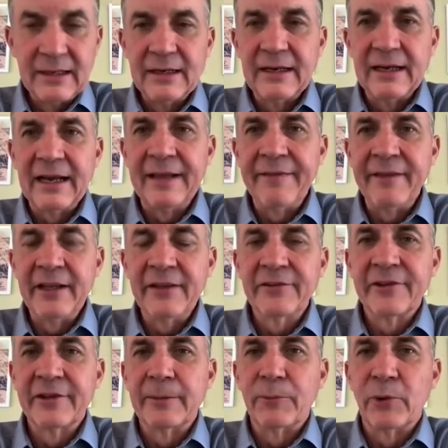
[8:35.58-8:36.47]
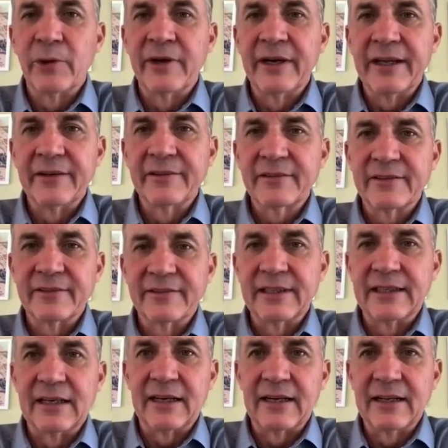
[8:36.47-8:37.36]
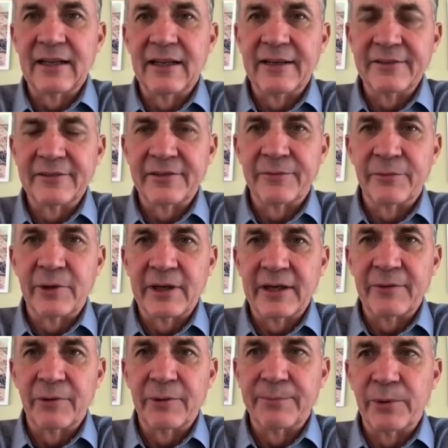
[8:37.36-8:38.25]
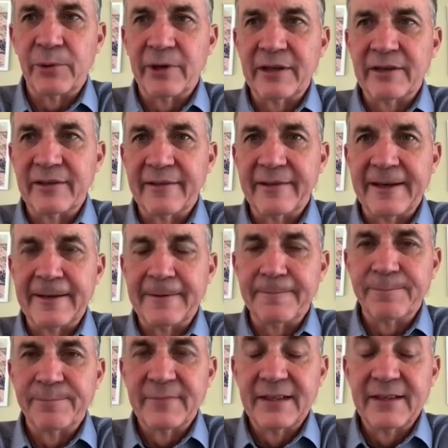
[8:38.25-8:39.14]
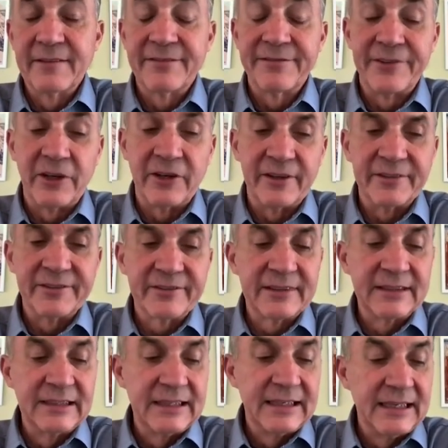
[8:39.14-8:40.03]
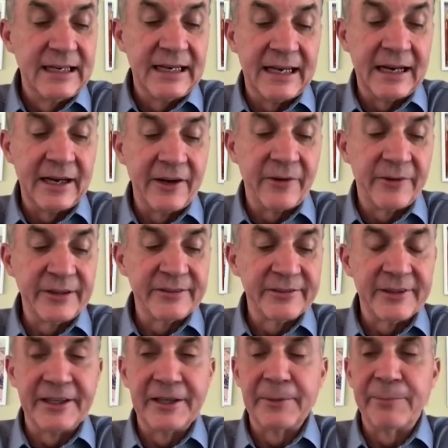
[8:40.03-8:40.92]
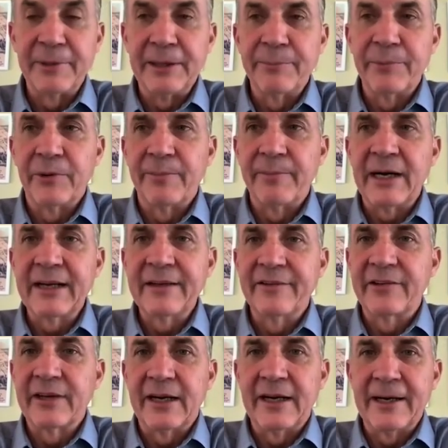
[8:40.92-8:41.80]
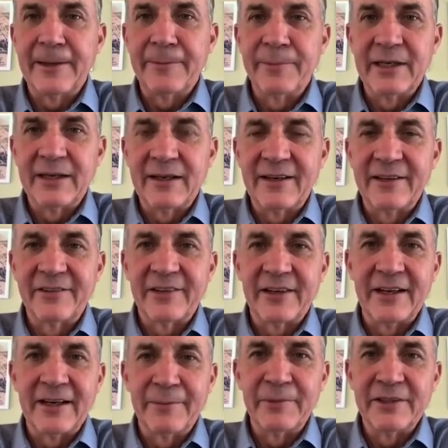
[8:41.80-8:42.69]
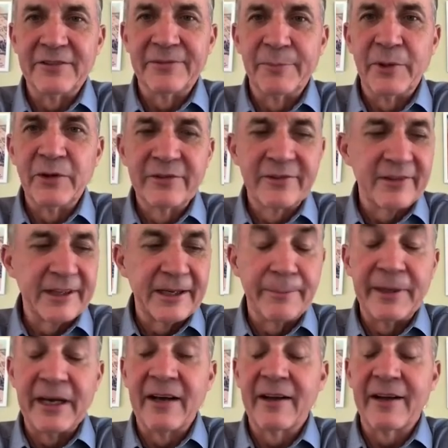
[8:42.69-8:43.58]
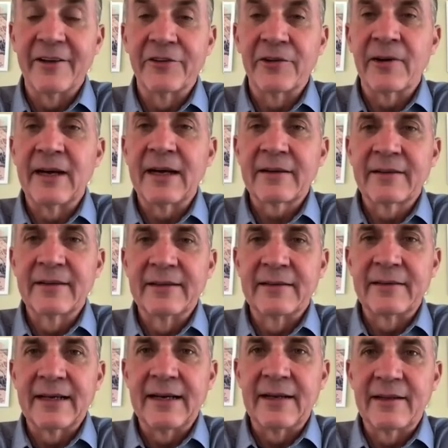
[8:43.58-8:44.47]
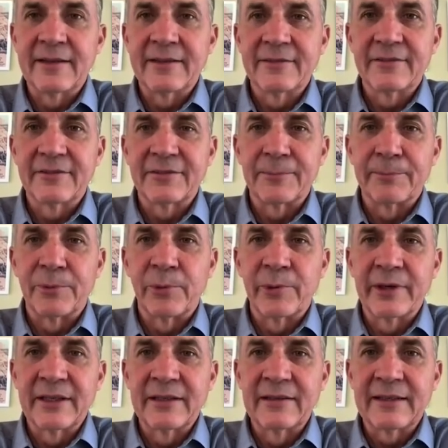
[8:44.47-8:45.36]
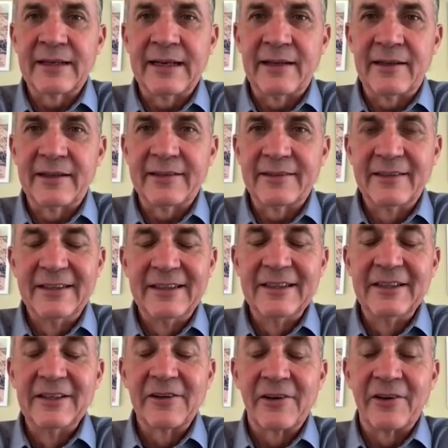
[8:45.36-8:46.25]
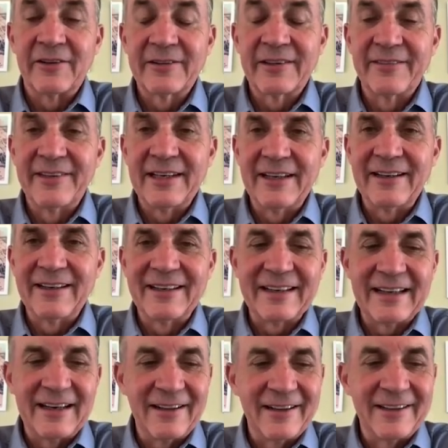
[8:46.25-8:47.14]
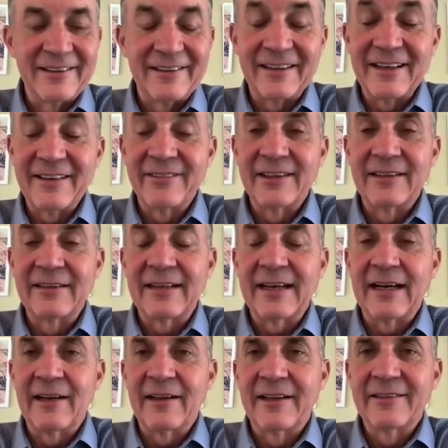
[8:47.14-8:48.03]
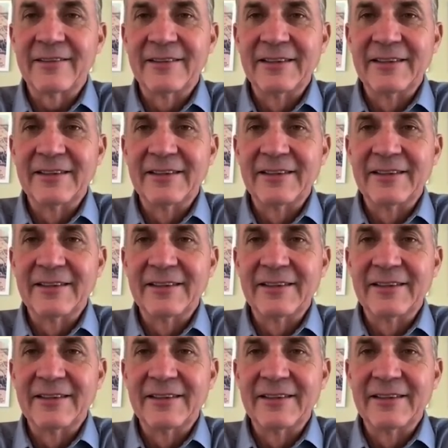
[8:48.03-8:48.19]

and these are the more interesting highlights of what I reported to them. First, and I always say to people, my job and our job is mostly about attracting talent, supporting talent, cultivating talent, and giving talent